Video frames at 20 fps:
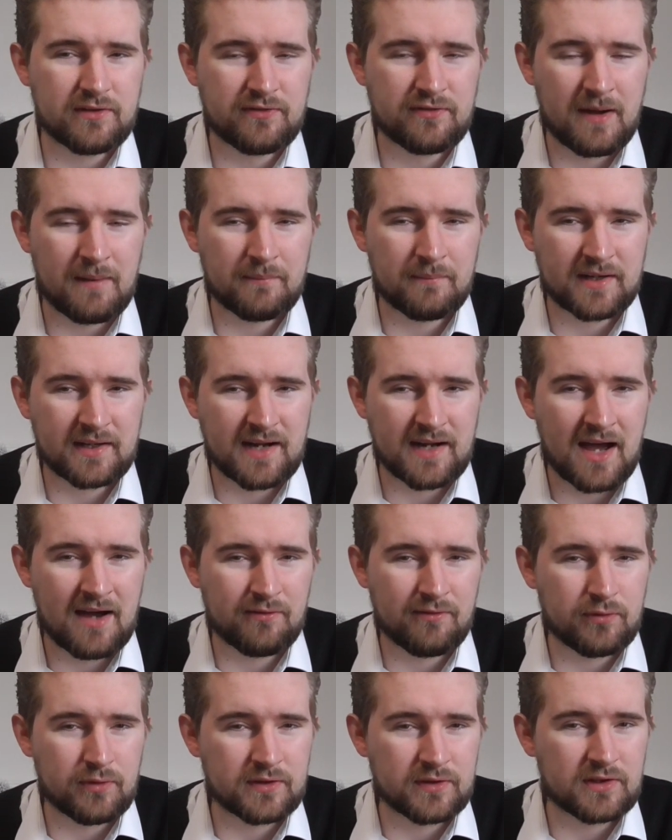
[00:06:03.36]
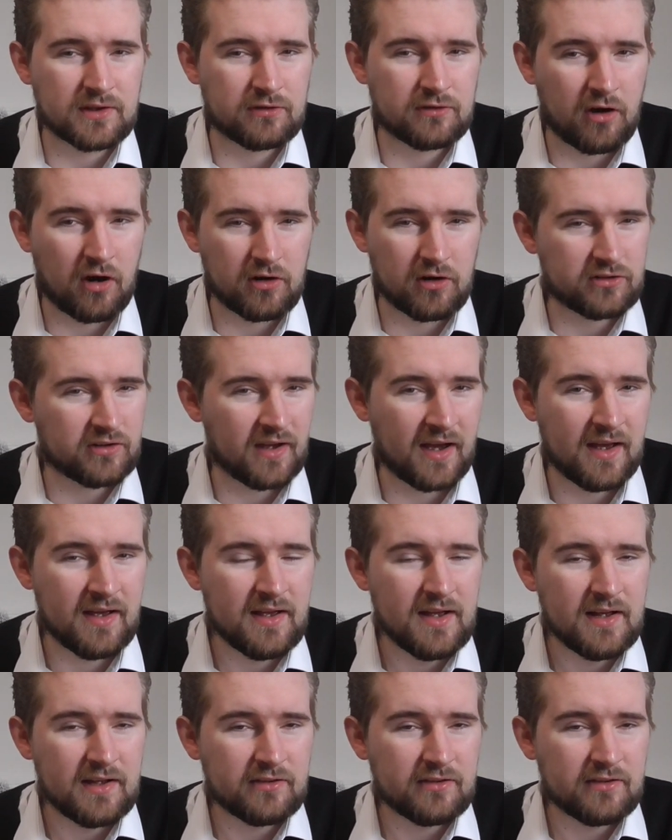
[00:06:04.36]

the fam can have with the Doctor.